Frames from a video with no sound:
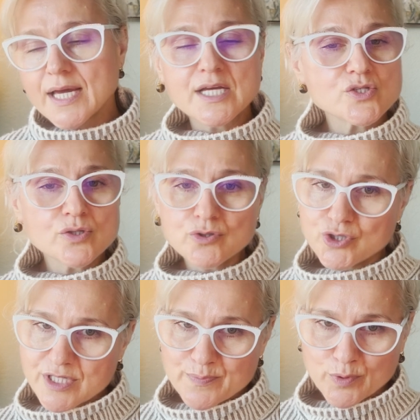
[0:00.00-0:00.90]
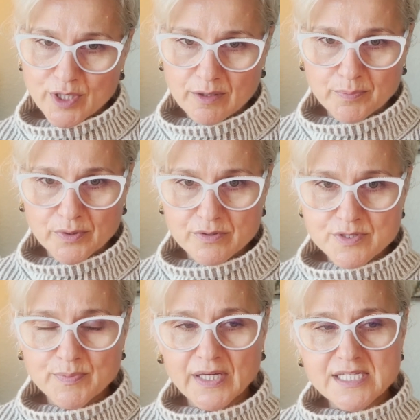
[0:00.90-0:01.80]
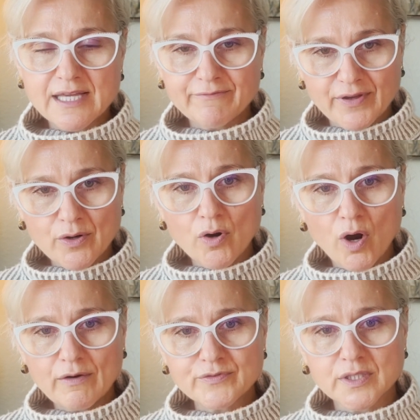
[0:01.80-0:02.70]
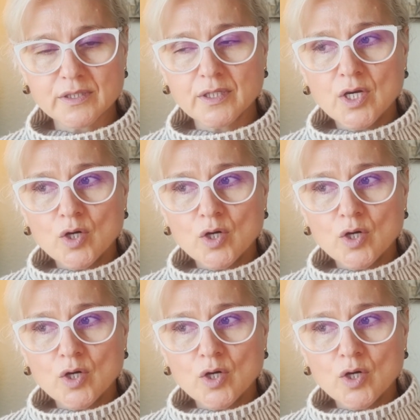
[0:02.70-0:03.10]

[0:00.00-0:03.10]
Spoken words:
it's not just bookkeepers, because very often